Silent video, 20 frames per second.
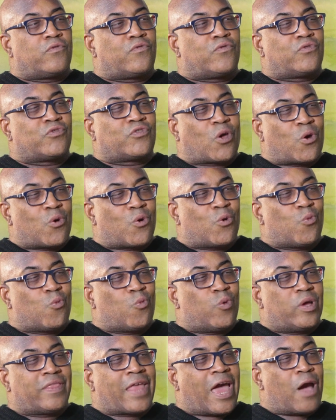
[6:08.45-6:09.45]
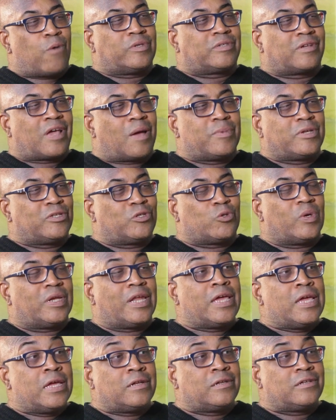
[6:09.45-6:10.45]
So when that was coming to an
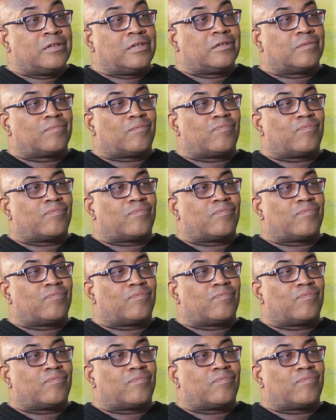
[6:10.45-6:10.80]
end,